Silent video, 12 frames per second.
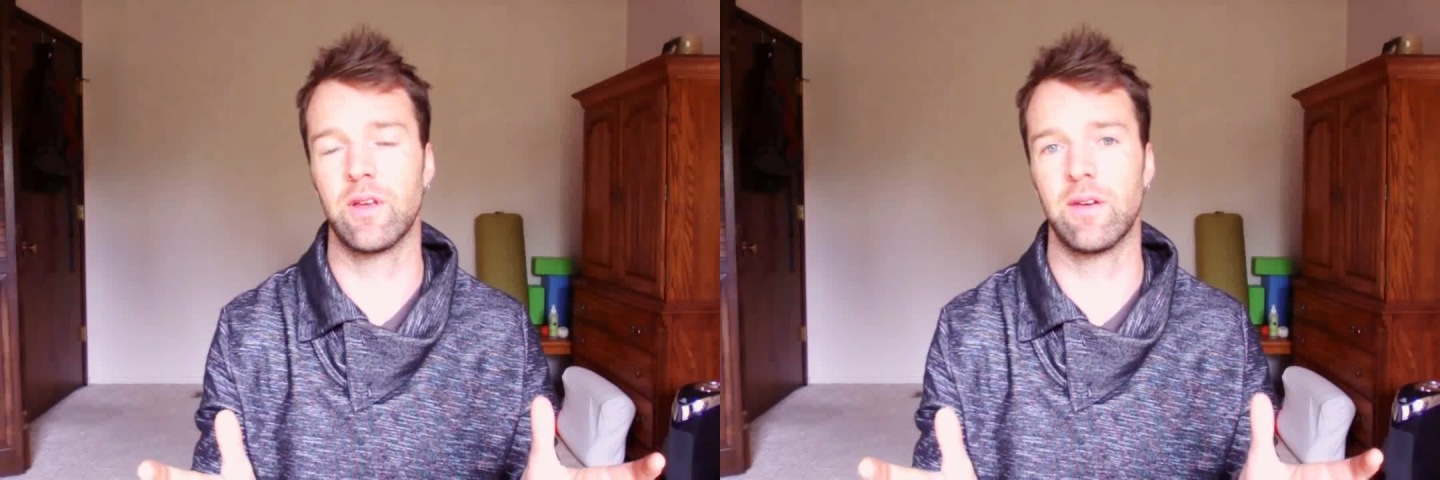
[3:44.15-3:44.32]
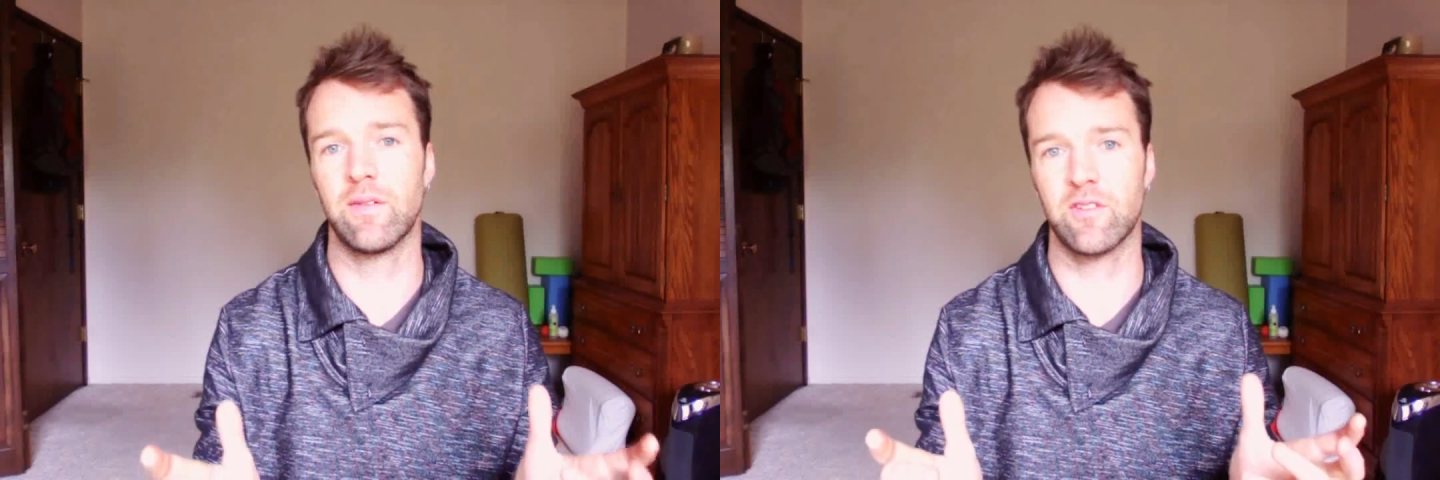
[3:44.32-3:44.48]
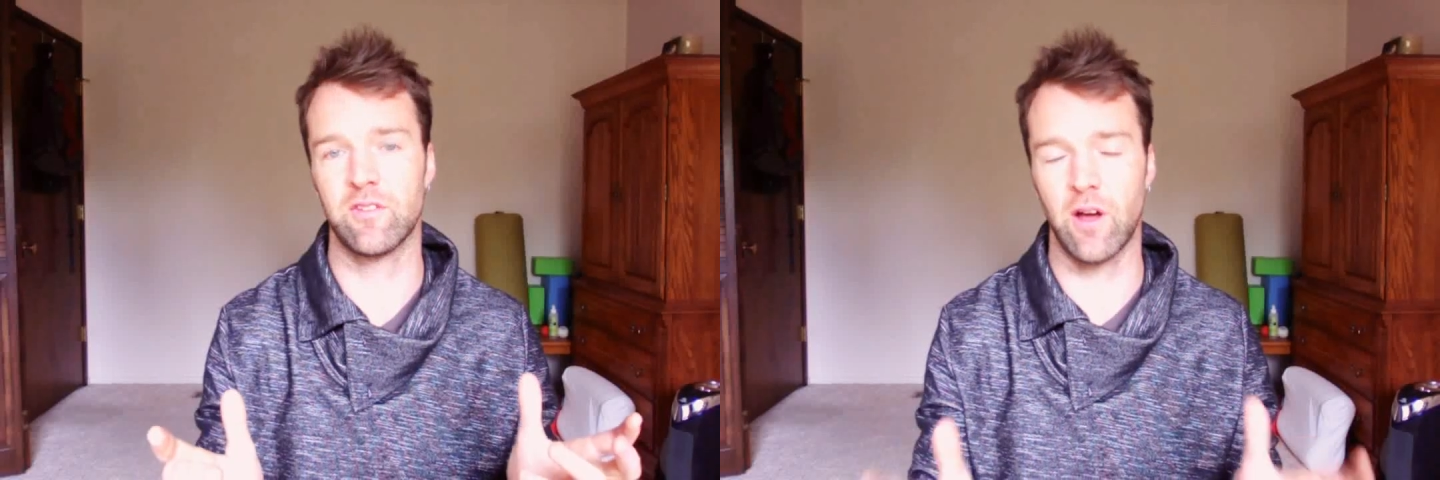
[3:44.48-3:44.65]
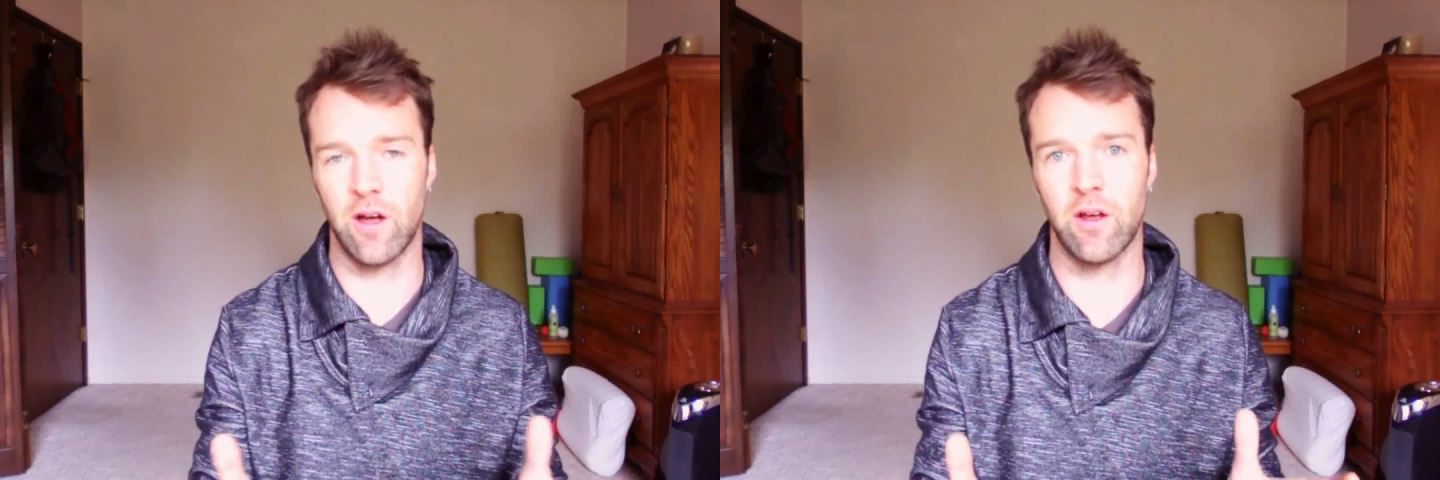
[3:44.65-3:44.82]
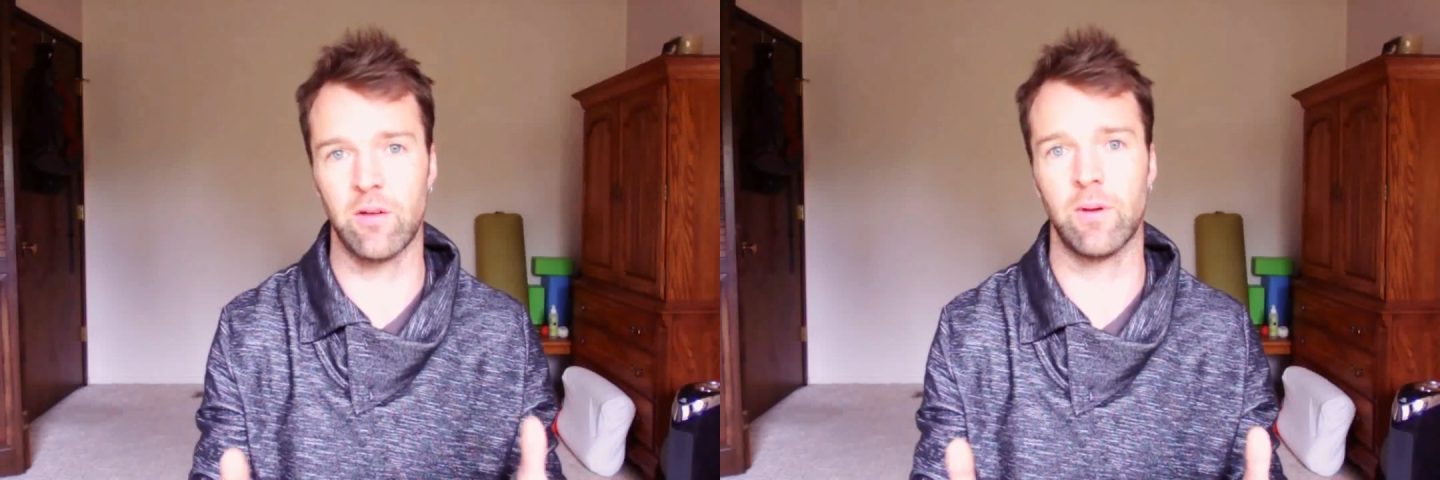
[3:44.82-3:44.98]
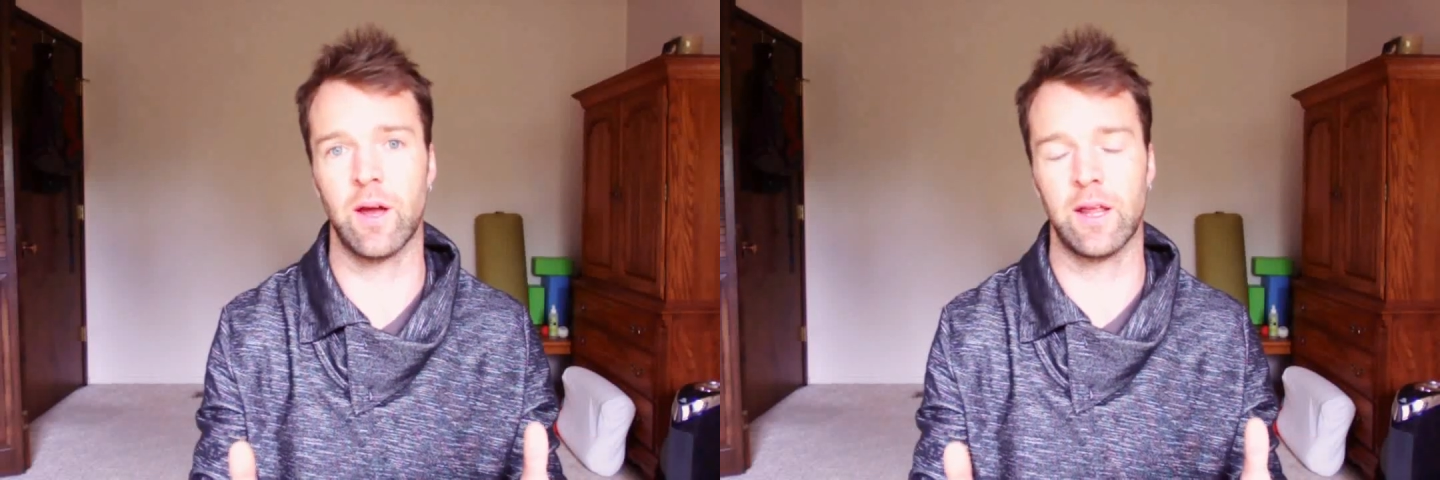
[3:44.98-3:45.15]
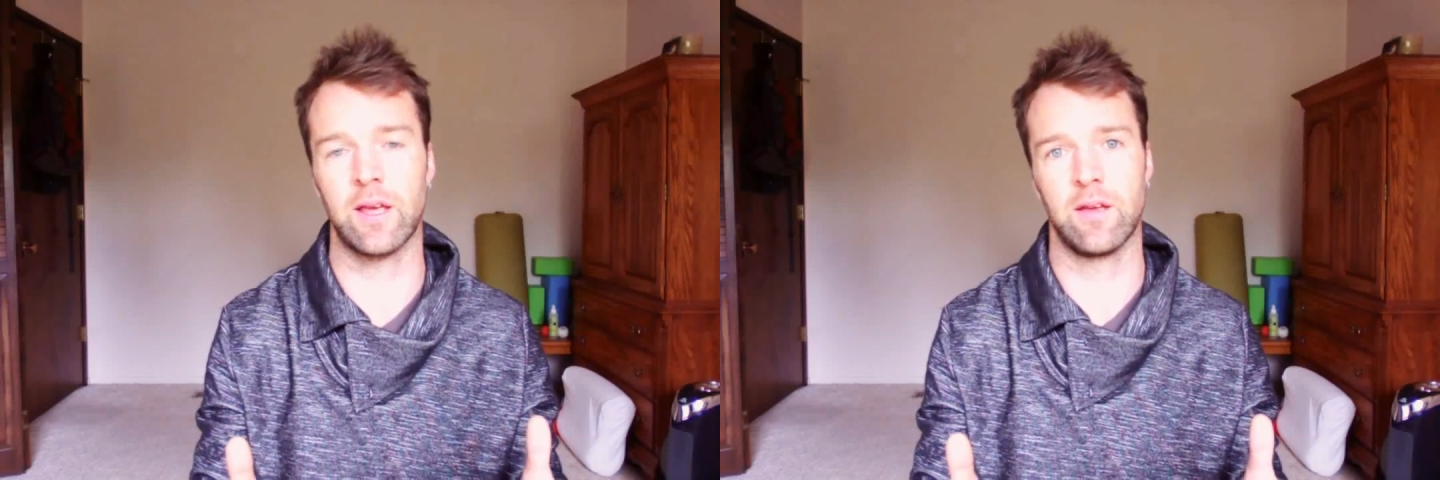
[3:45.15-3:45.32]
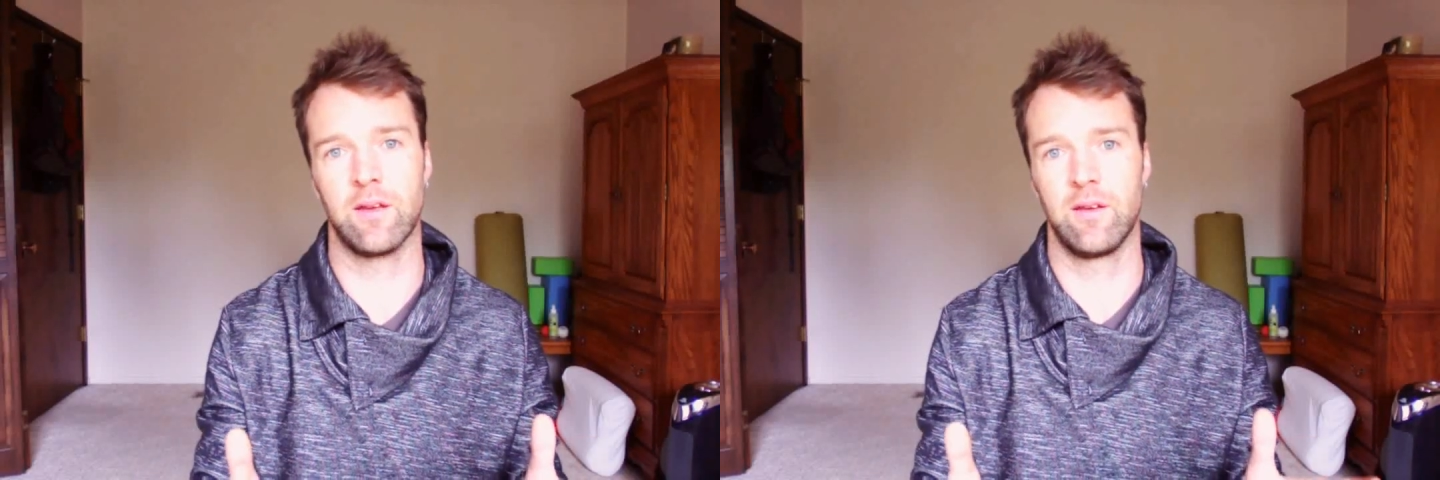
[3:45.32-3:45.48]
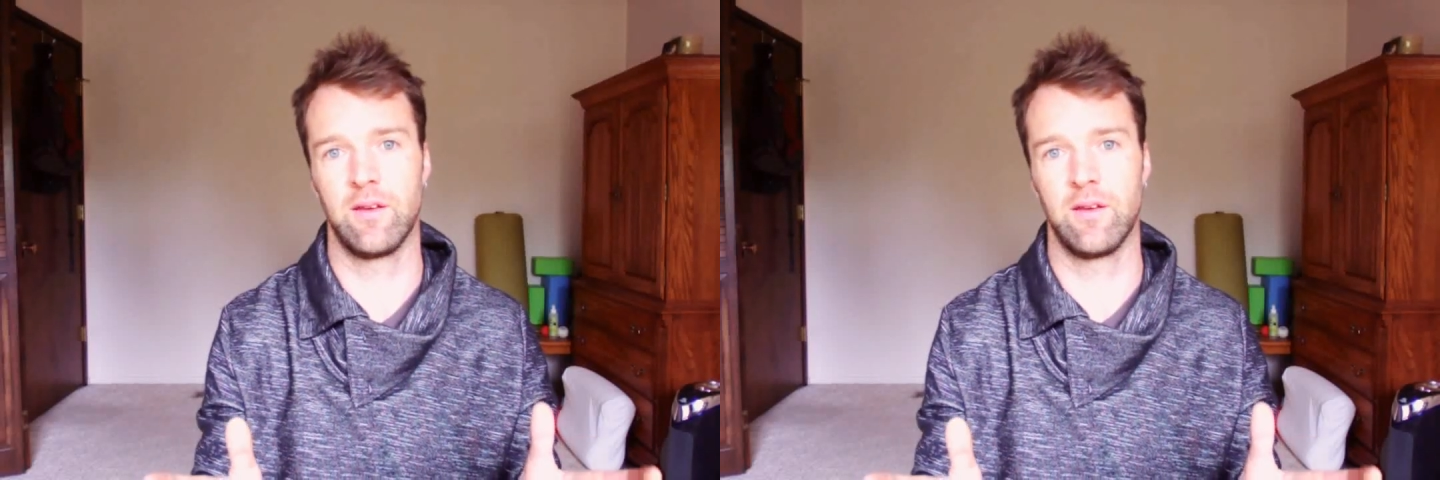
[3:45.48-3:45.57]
if it's not already,